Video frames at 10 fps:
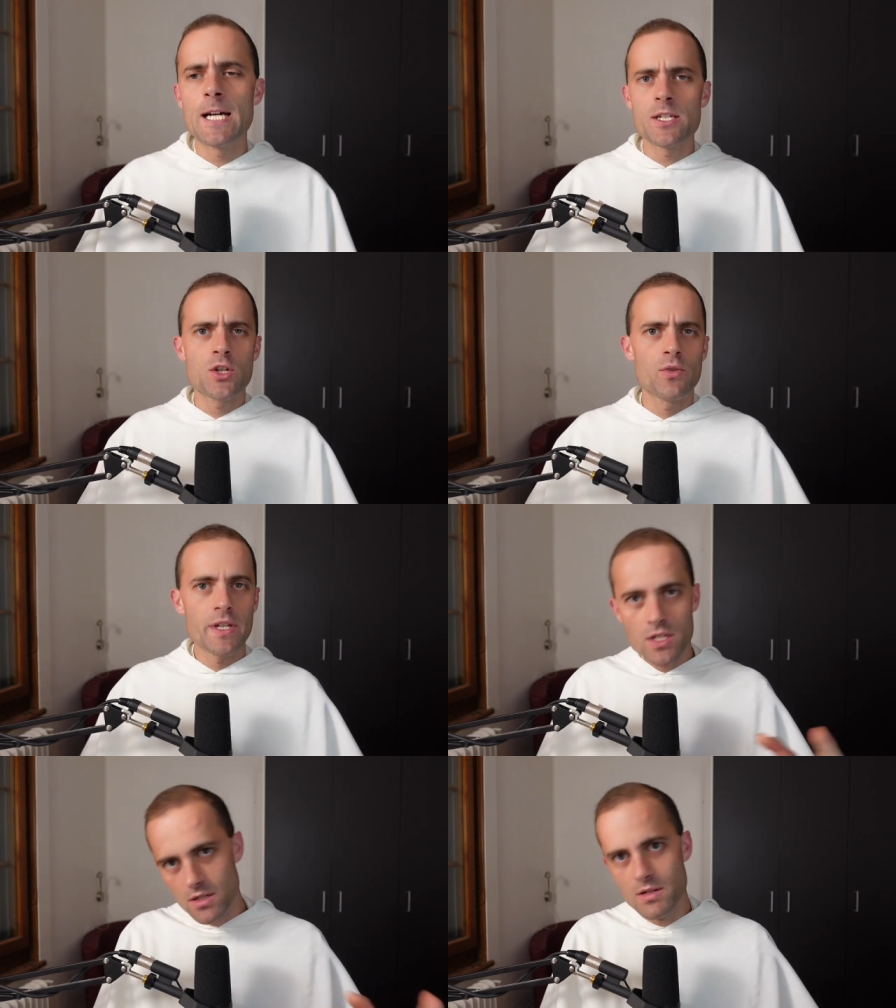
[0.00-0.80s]
Uh, so
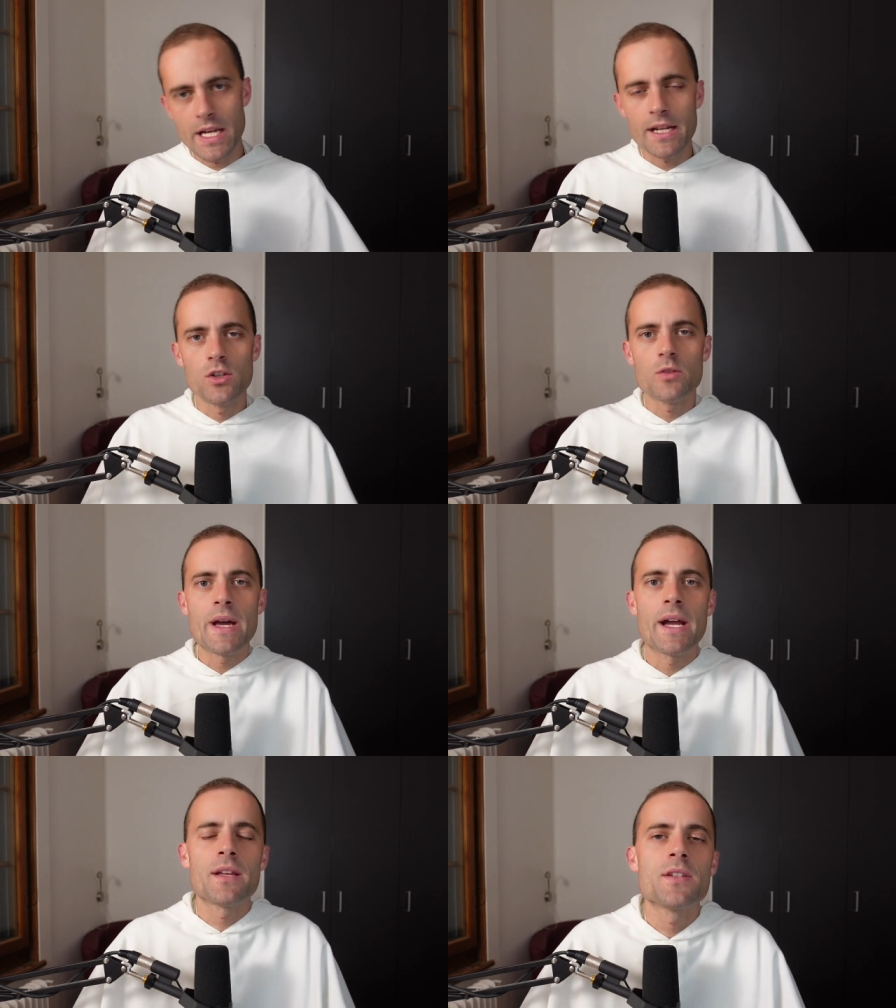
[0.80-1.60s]
let's take a look
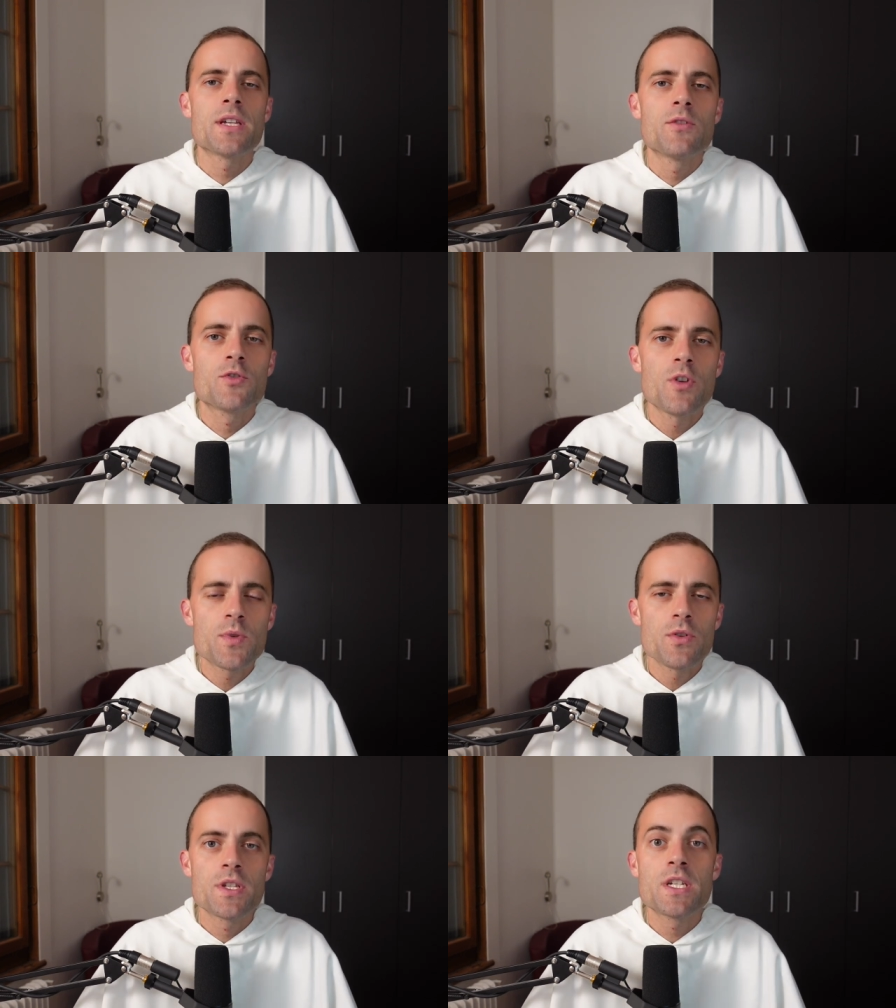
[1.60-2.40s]
back in the sacred
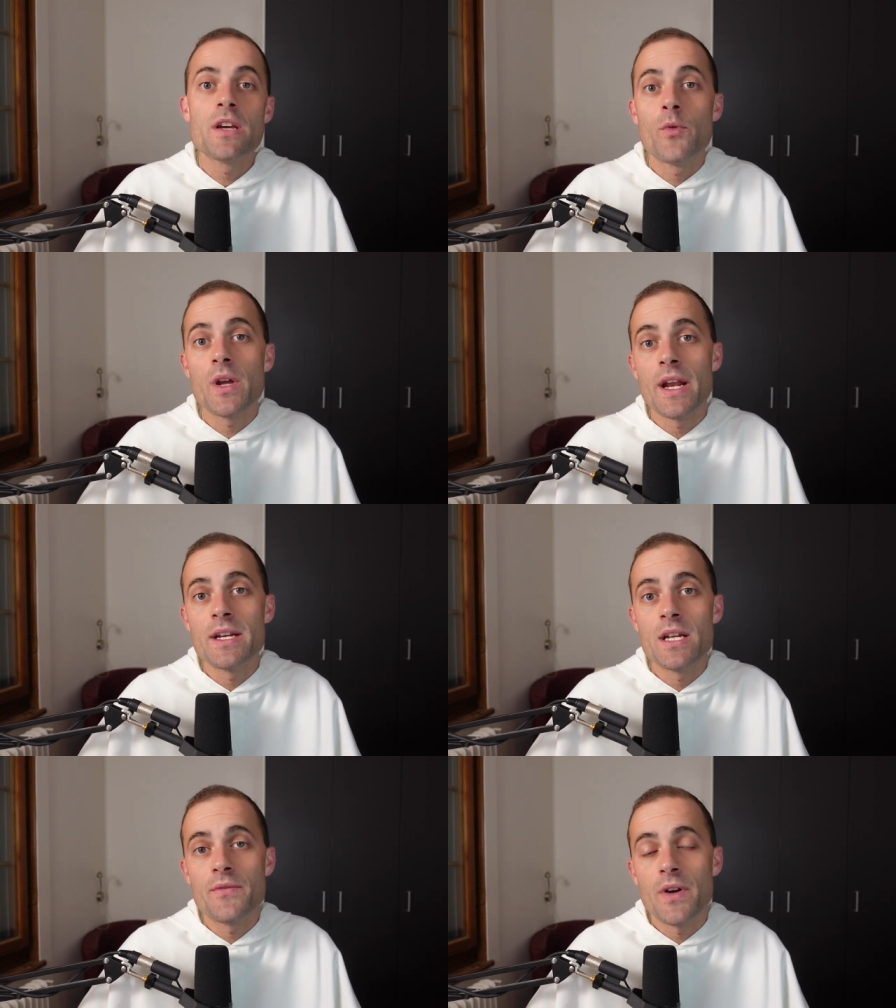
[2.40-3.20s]
scriptures and see if we can
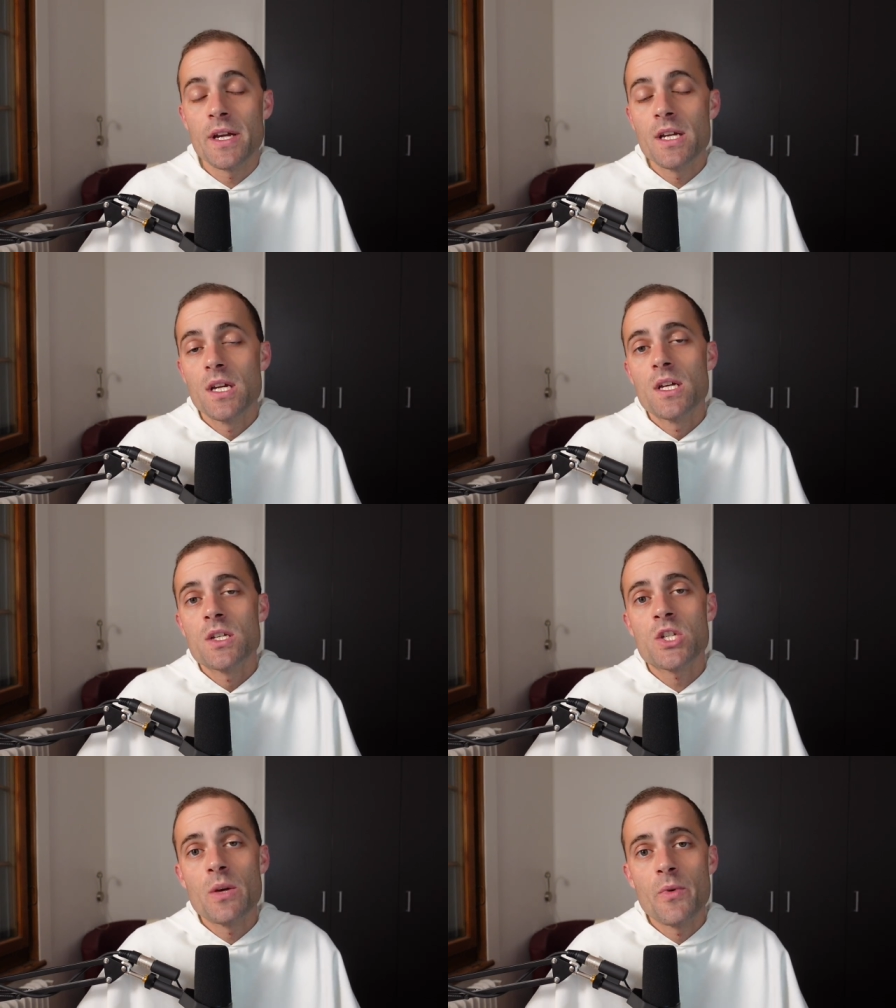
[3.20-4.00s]
identify
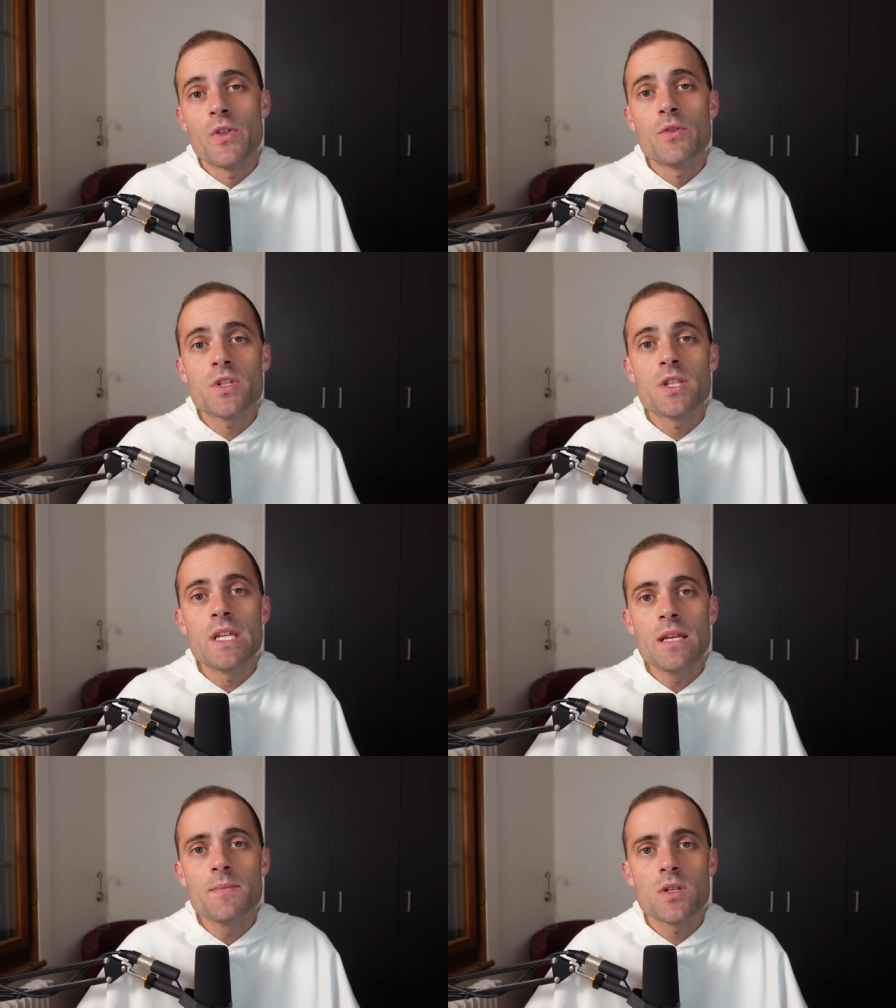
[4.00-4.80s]
some of those
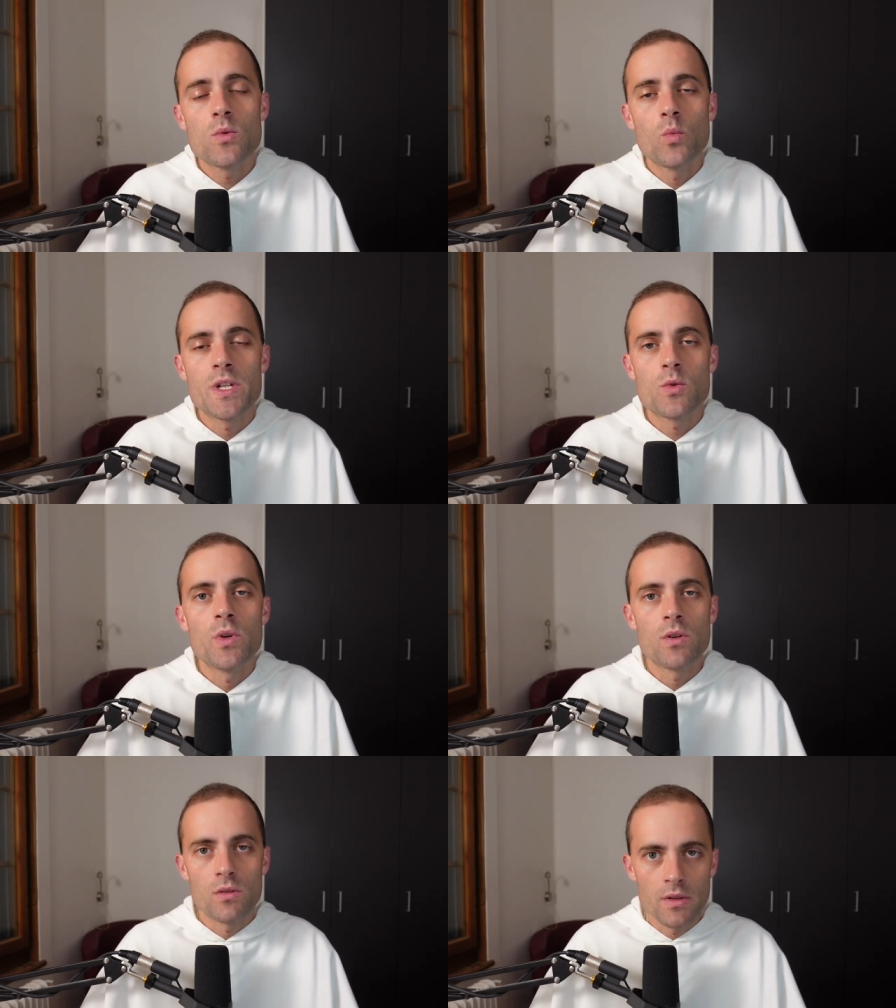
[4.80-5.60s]
themes, which
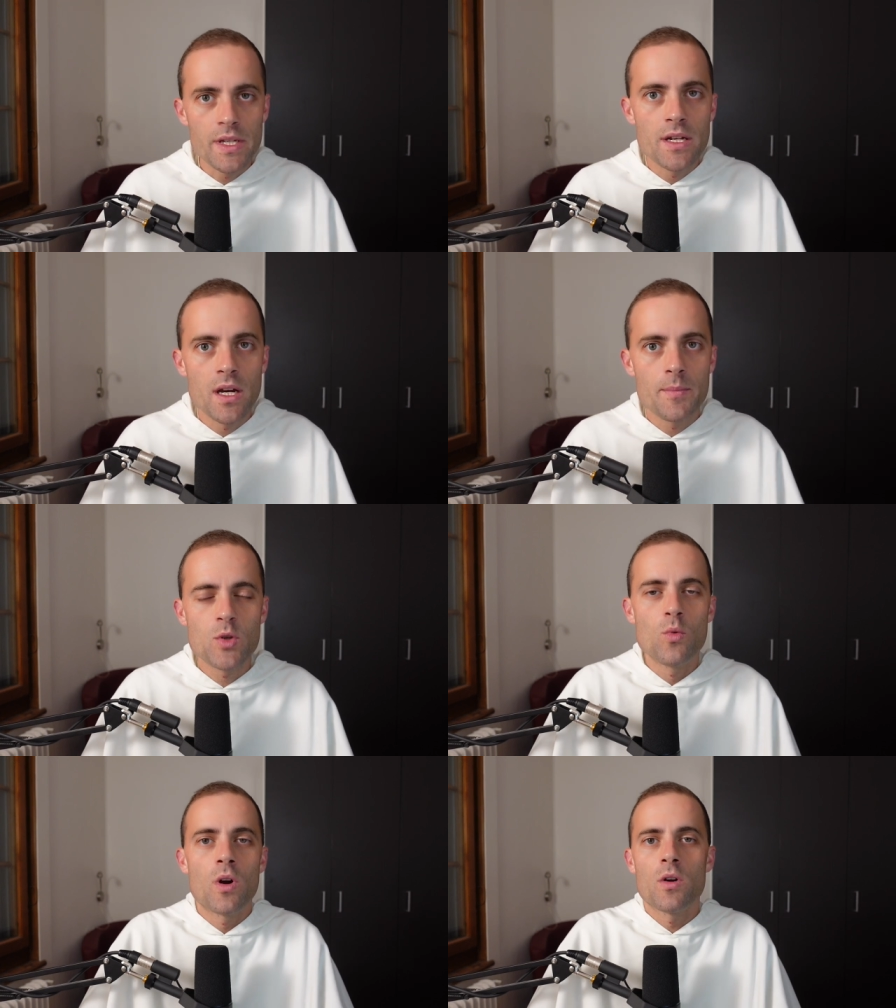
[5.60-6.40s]
will lead up
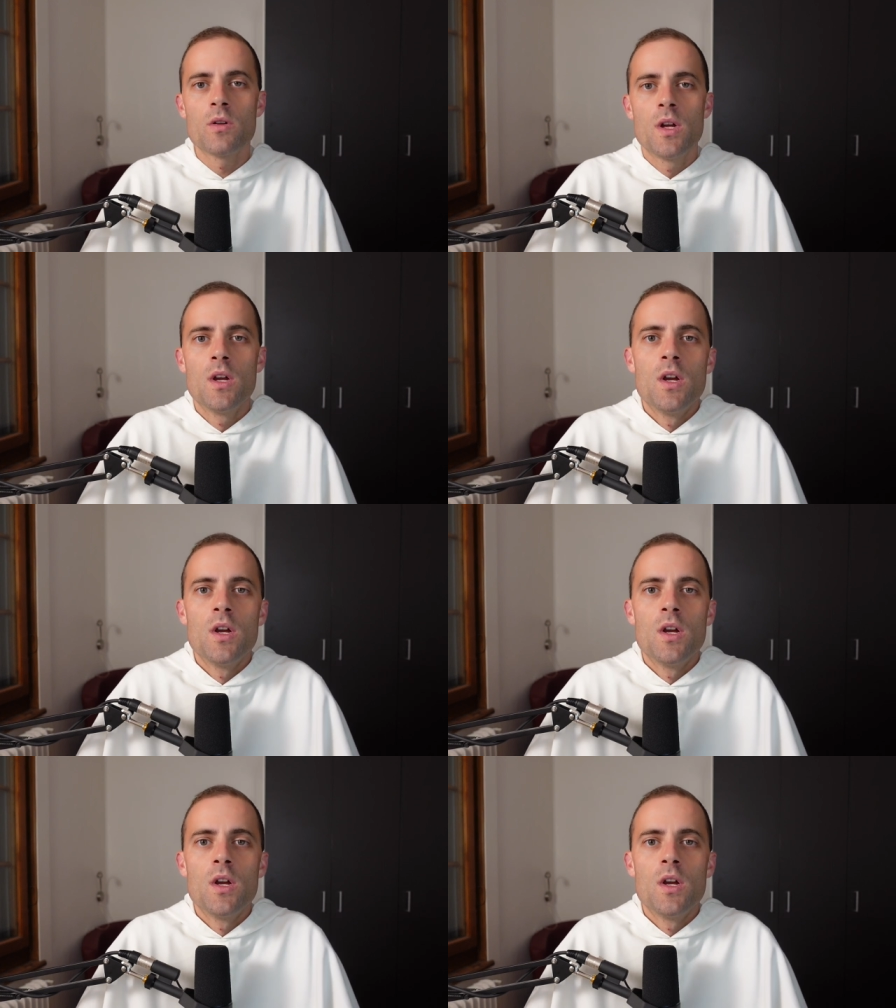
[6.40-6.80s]
to our,